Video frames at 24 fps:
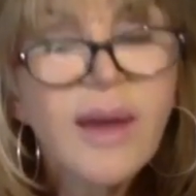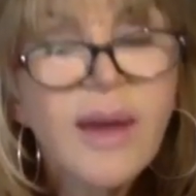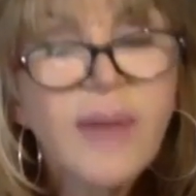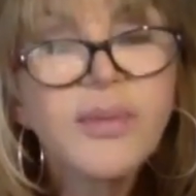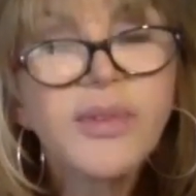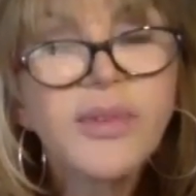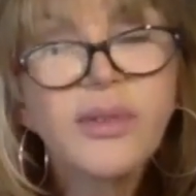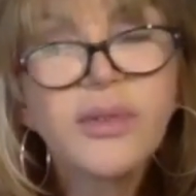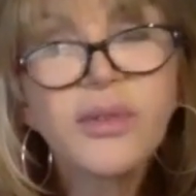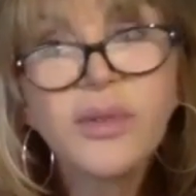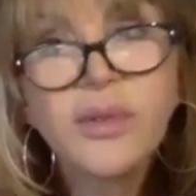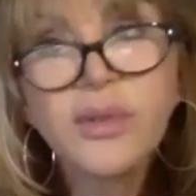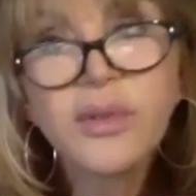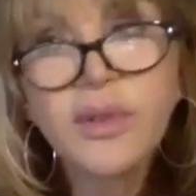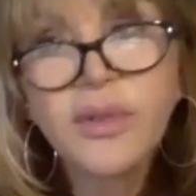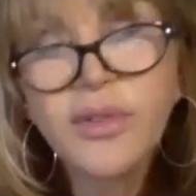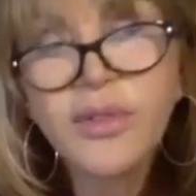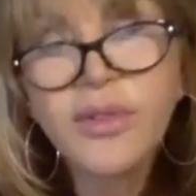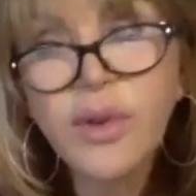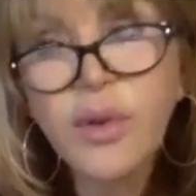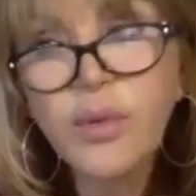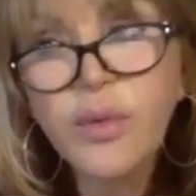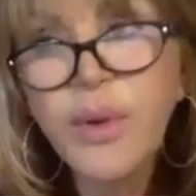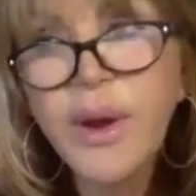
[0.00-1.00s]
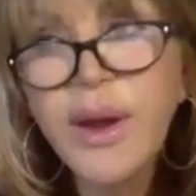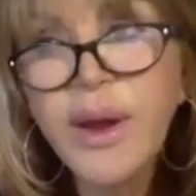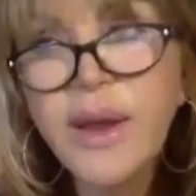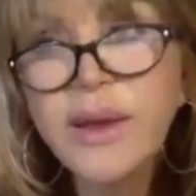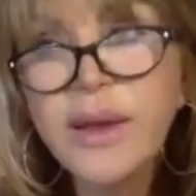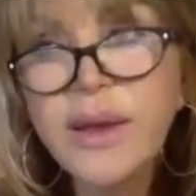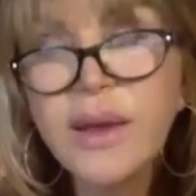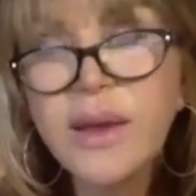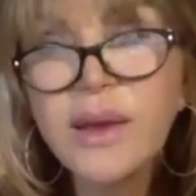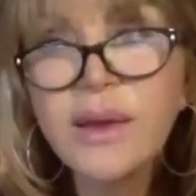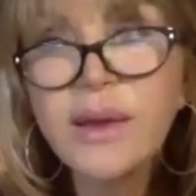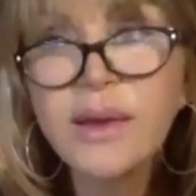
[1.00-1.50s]
Absolutely. So
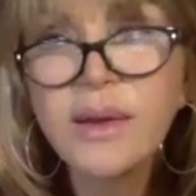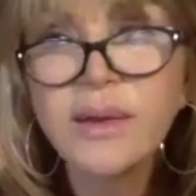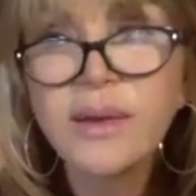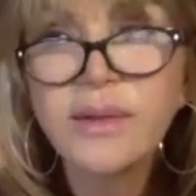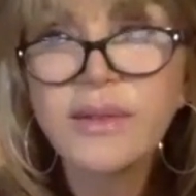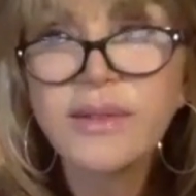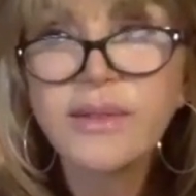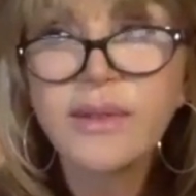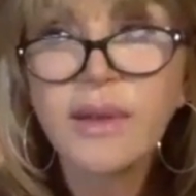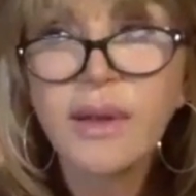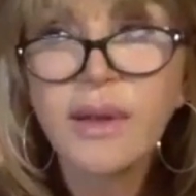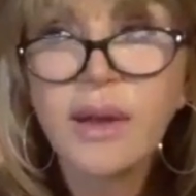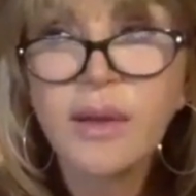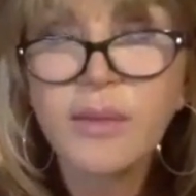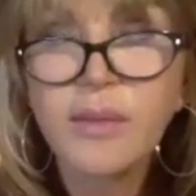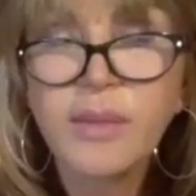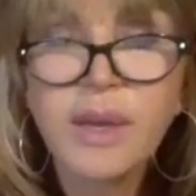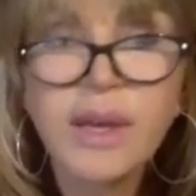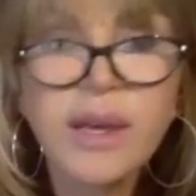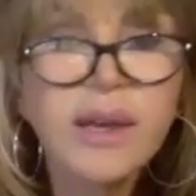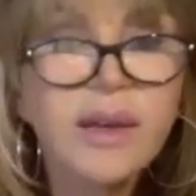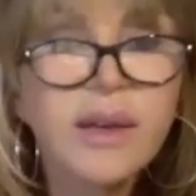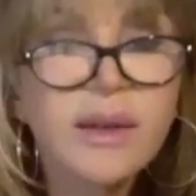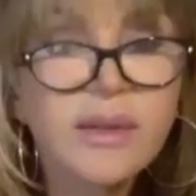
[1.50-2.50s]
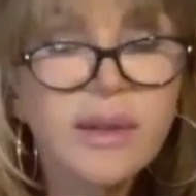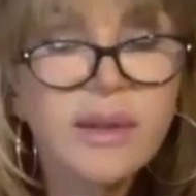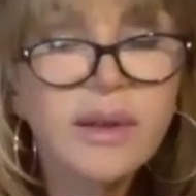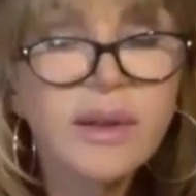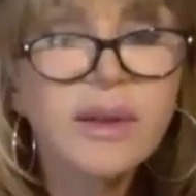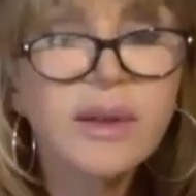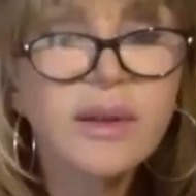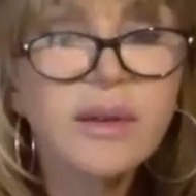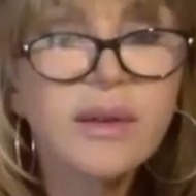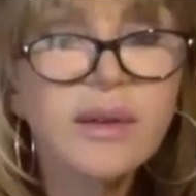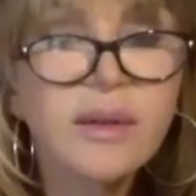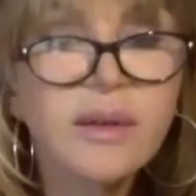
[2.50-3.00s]
Reiki is
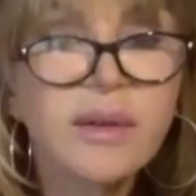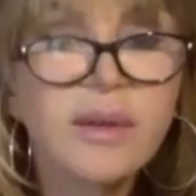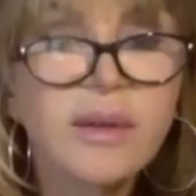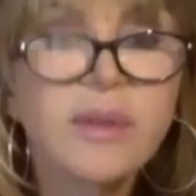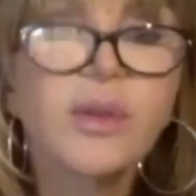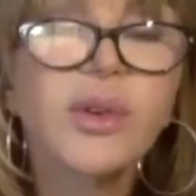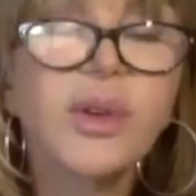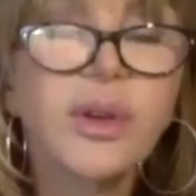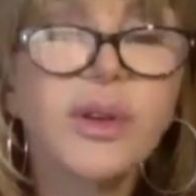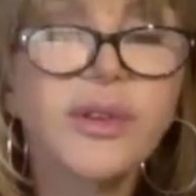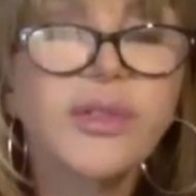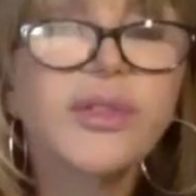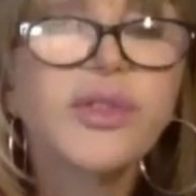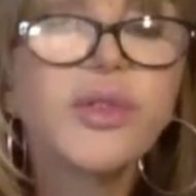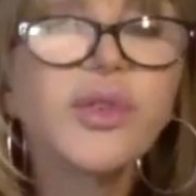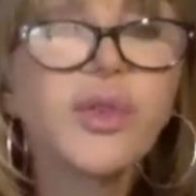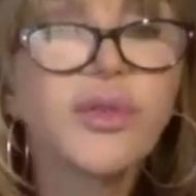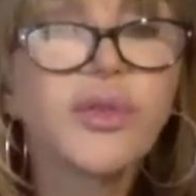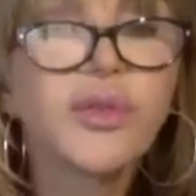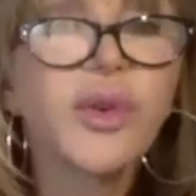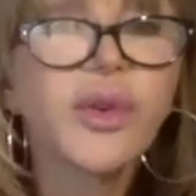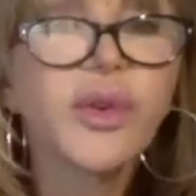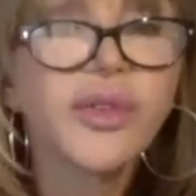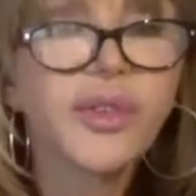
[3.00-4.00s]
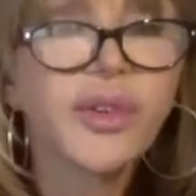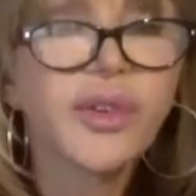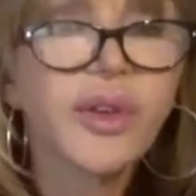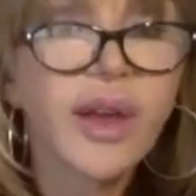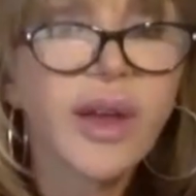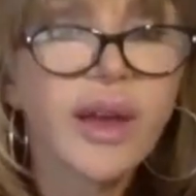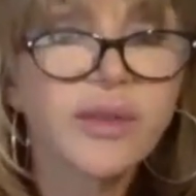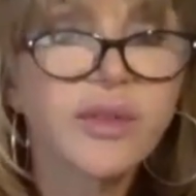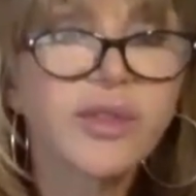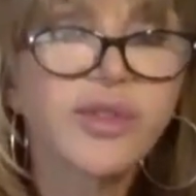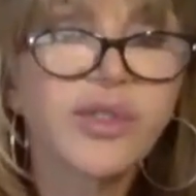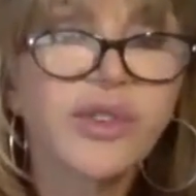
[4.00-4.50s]
healing. It's universal
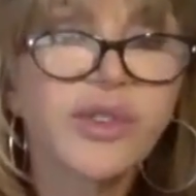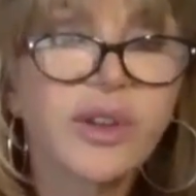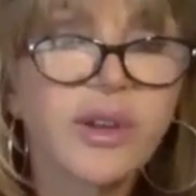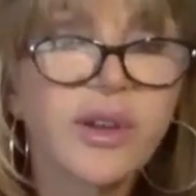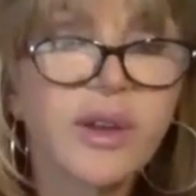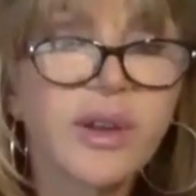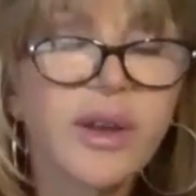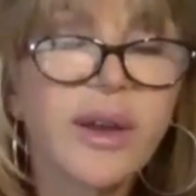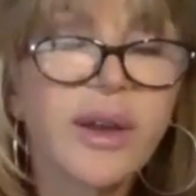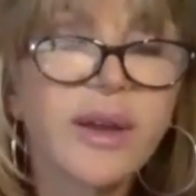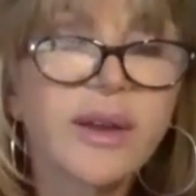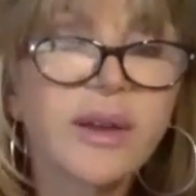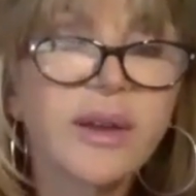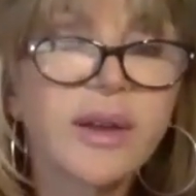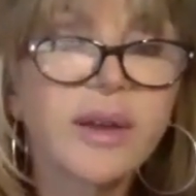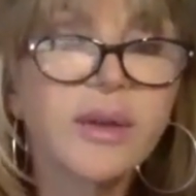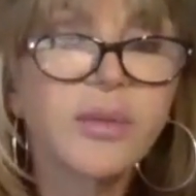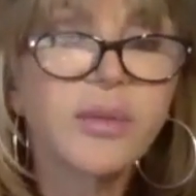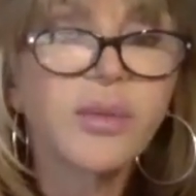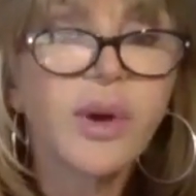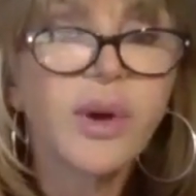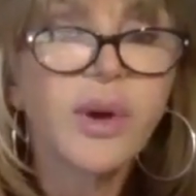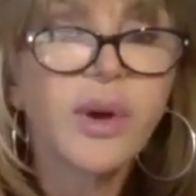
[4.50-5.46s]
energy, and it